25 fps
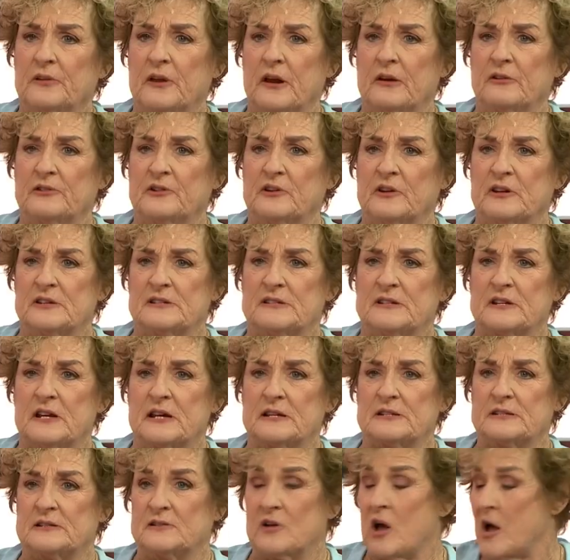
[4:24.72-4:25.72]
there it is,
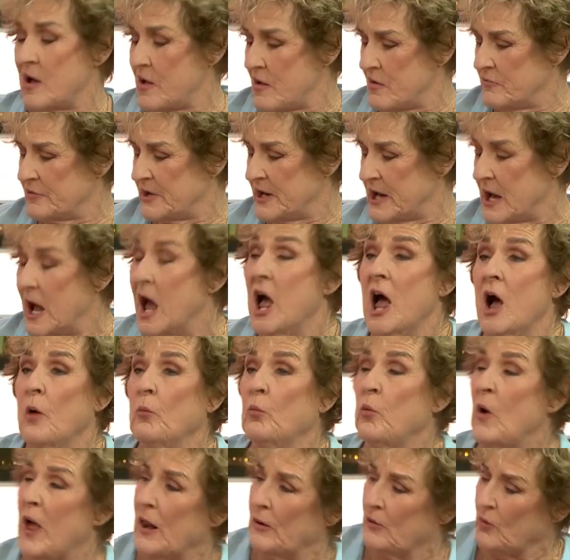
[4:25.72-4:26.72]
yes. Oh, yeah.
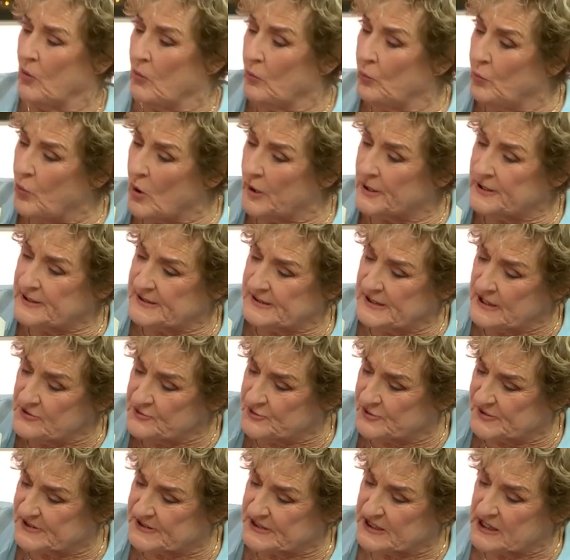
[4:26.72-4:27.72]
Well, what is
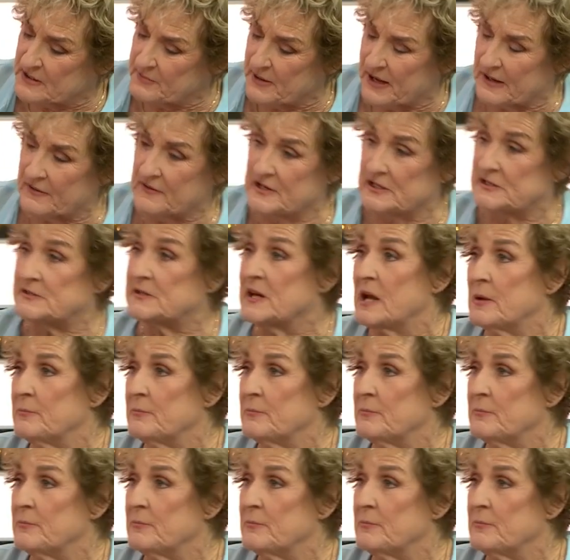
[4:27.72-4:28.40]
interesting about this,